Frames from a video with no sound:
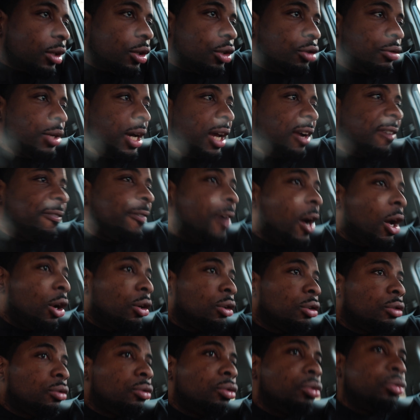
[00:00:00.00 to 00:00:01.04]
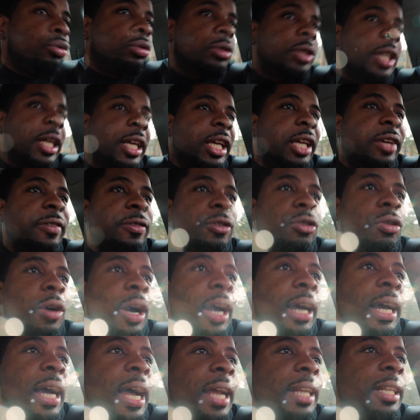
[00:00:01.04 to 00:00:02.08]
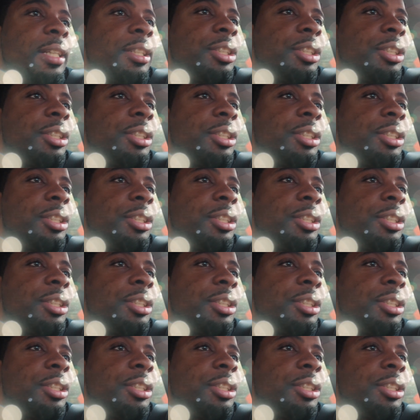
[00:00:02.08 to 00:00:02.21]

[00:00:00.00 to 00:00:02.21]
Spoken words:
you gotta follow the rules. Like, even though I got